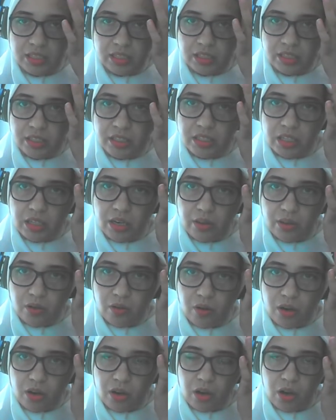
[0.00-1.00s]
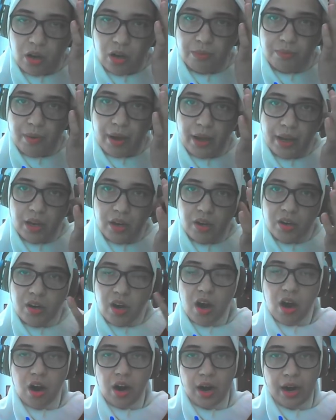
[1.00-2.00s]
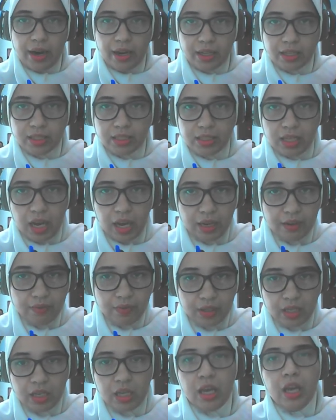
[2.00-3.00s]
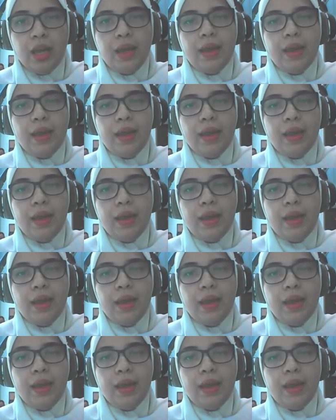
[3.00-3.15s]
There is another one called bioRxiv,